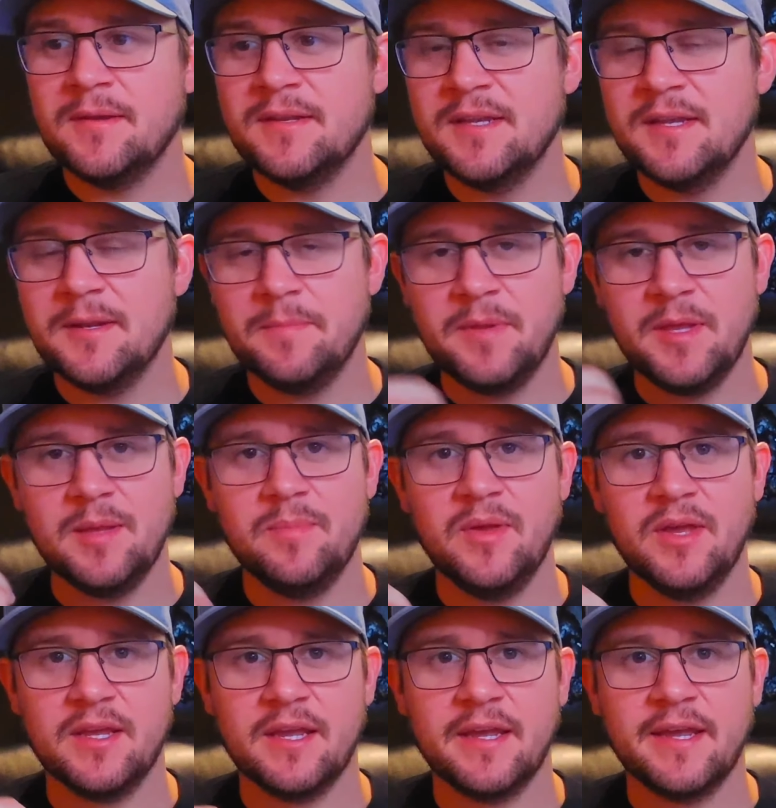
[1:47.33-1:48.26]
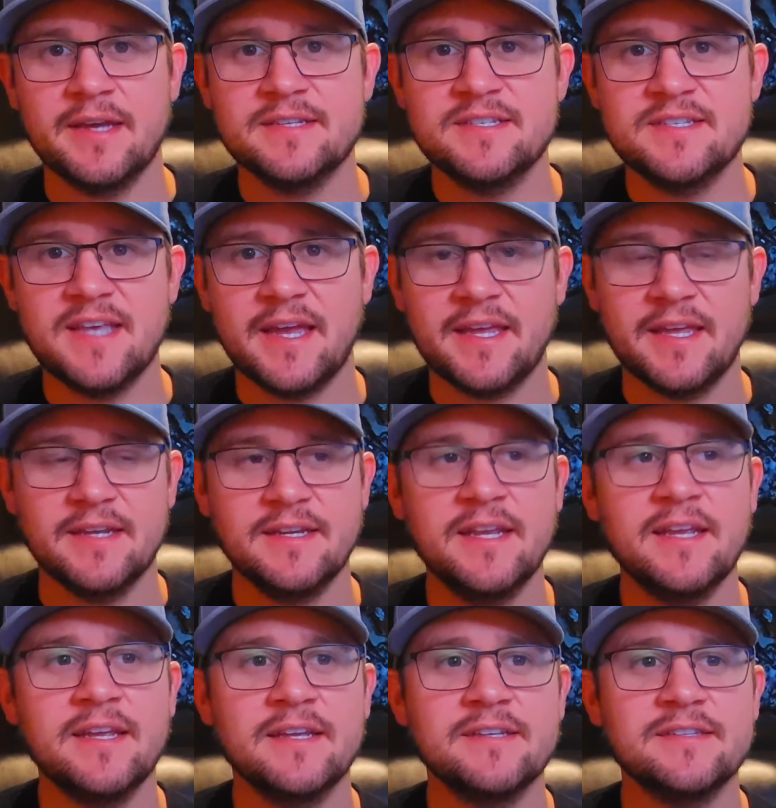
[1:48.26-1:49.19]
Did a P-pick, I got second,
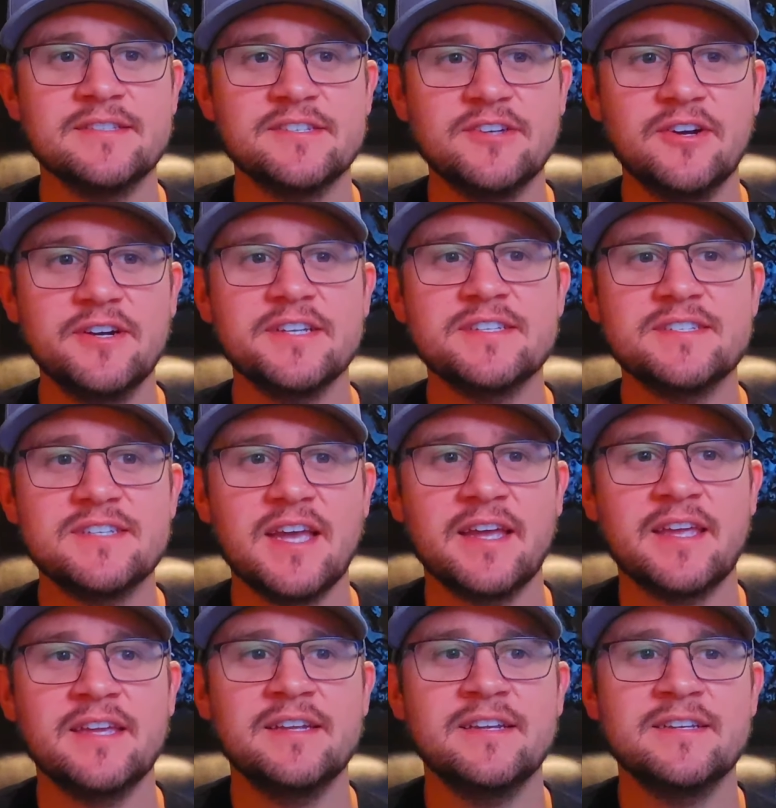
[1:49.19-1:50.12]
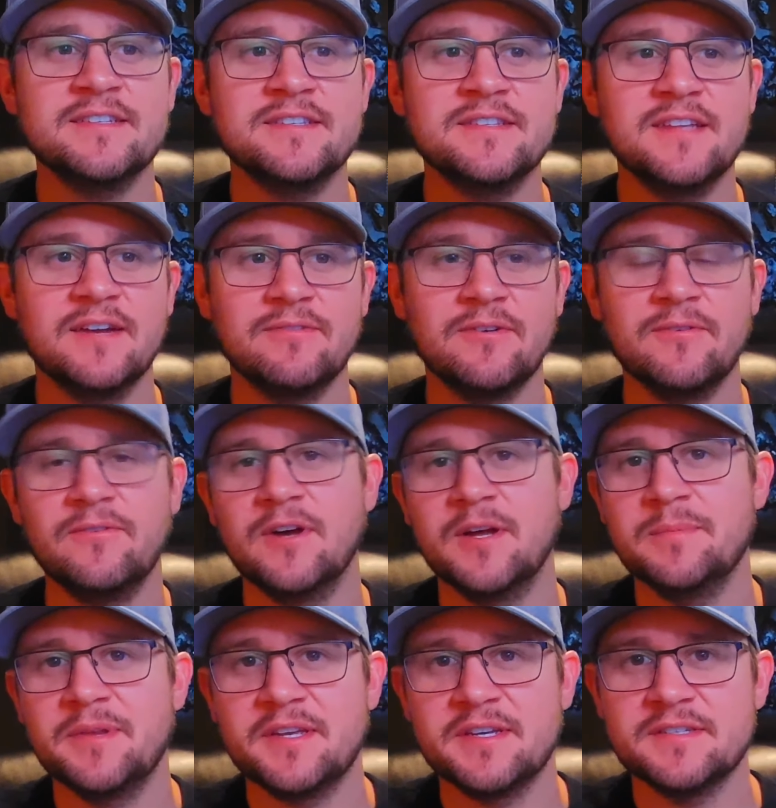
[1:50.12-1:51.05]
and starting second is never
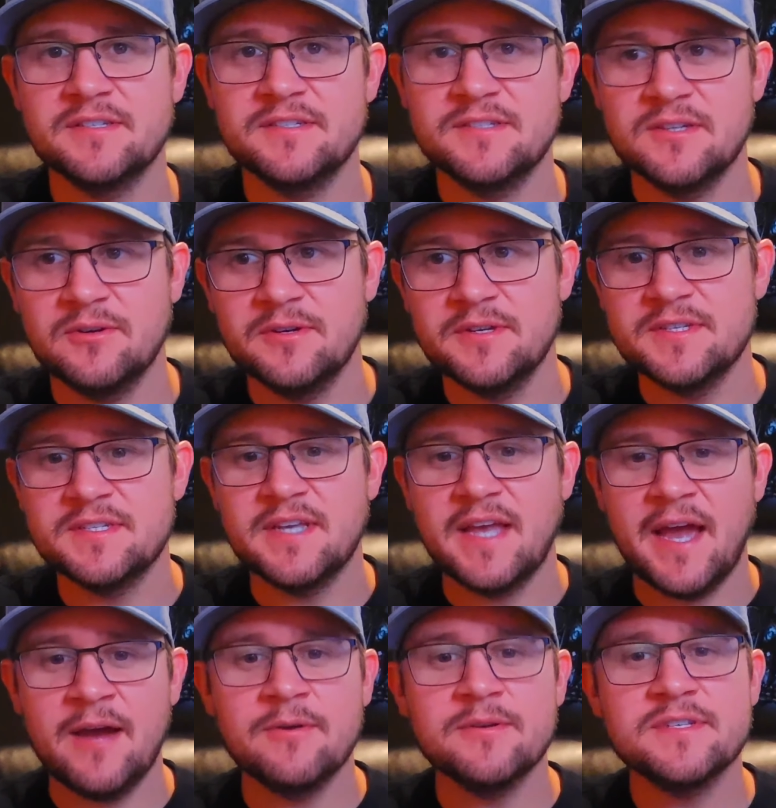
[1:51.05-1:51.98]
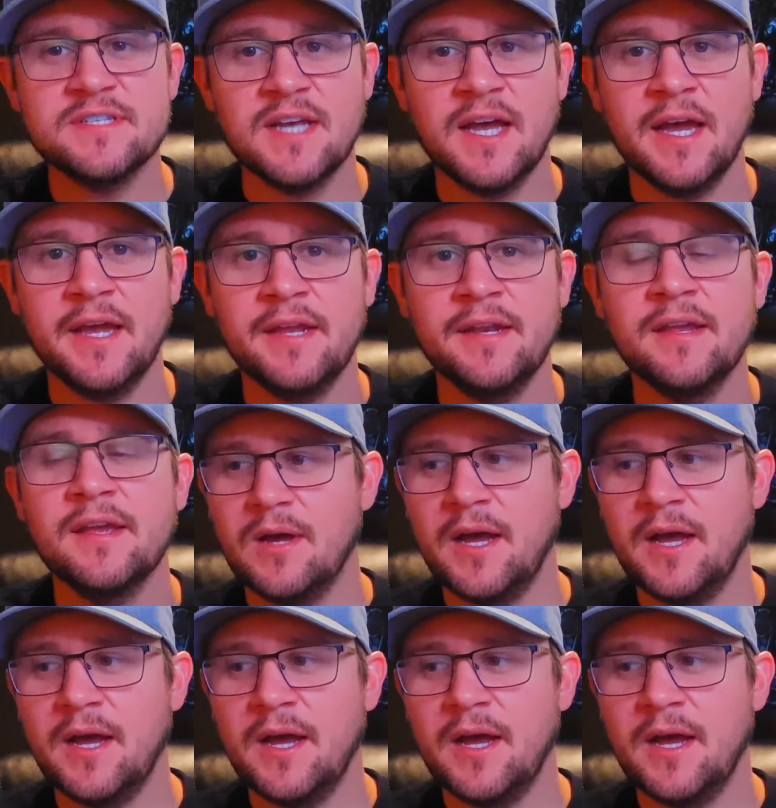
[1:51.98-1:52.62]
fun because it's always outside.